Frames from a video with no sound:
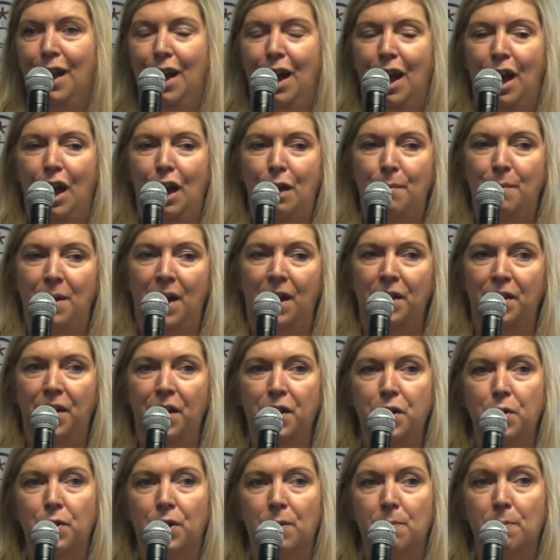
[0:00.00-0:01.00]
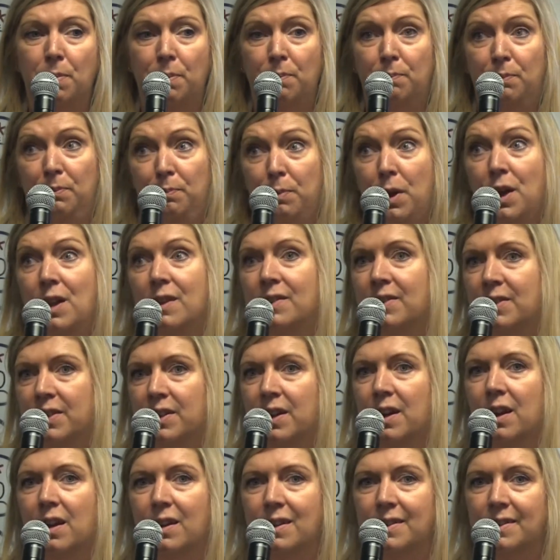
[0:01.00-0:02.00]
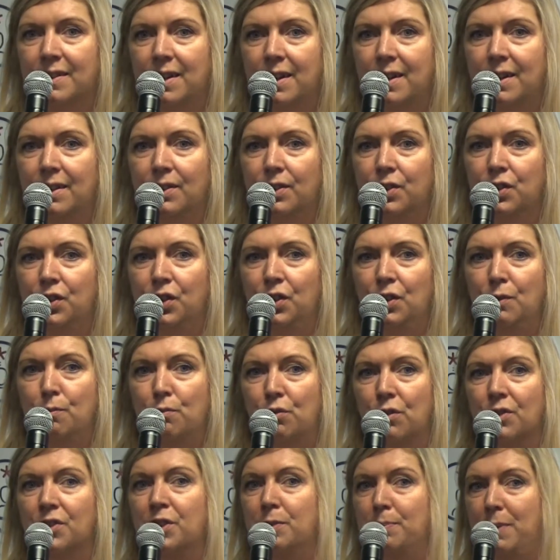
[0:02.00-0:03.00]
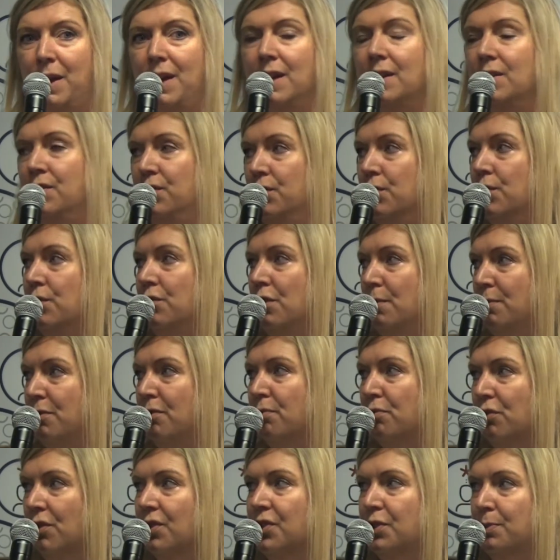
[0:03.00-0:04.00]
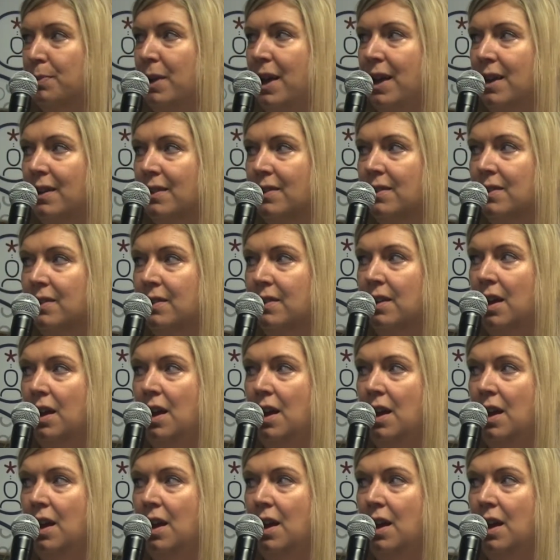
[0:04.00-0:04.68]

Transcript: and then you can personalise it to prospects or group of prospects.